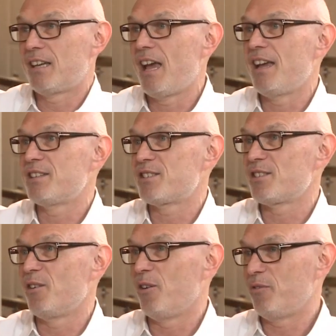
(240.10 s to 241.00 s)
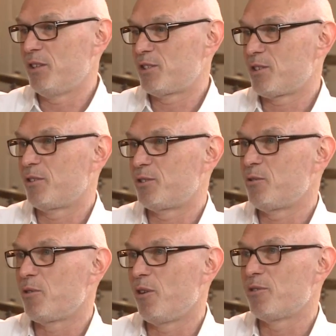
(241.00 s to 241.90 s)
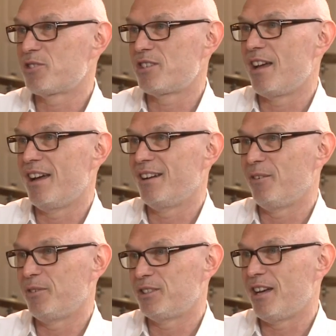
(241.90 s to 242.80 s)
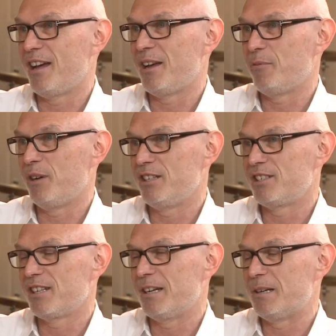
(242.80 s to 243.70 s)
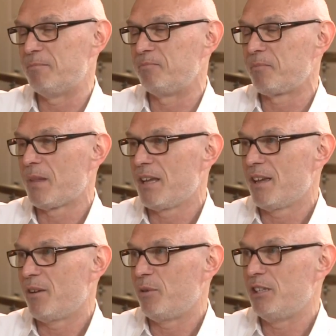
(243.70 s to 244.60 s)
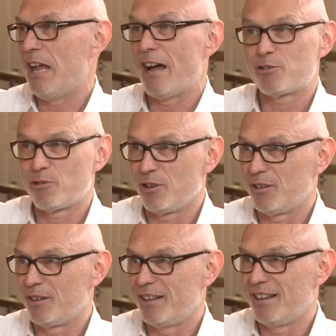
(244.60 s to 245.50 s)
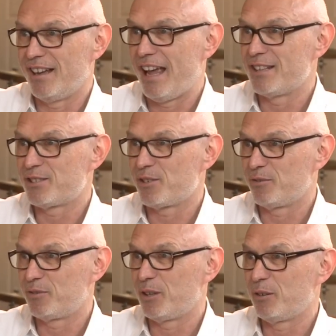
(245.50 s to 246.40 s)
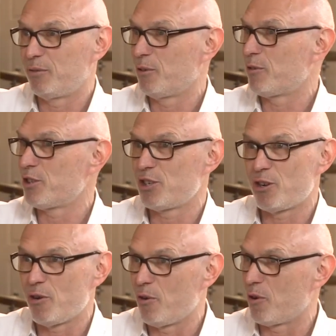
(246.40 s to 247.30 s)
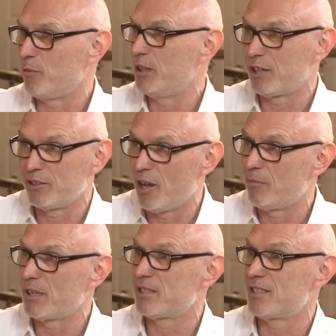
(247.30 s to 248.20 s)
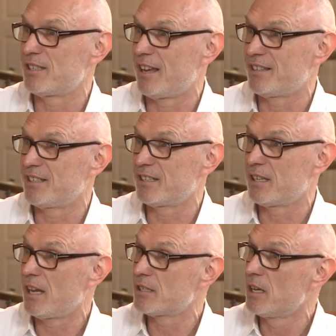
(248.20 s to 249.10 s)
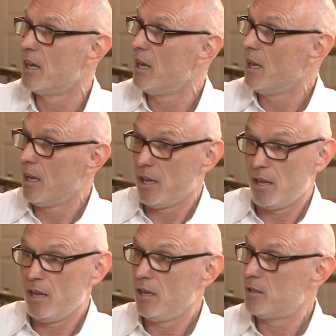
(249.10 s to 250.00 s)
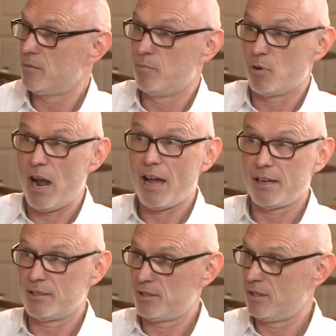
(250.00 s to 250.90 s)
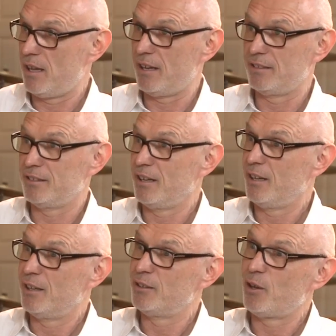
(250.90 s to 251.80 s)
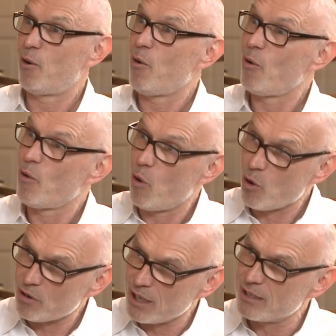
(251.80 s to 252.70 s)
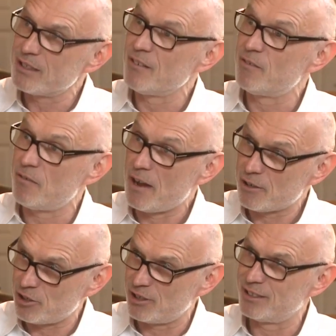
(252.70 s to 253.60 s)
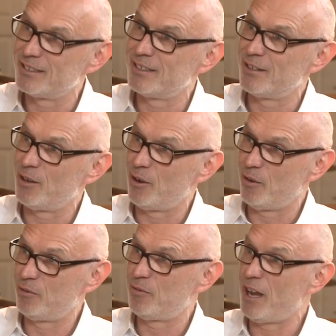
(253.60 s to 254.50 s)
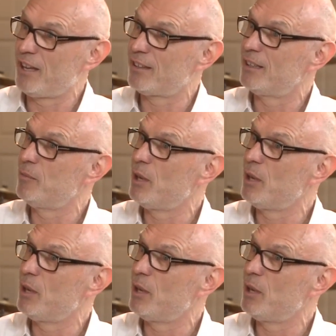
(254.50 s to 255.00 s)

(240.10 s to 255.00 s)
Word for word: the case of its too close tie of a tie with, um, with natural uh, ends of uh, flourishing or with economic su success, it brackets then the whole orienting function of faith and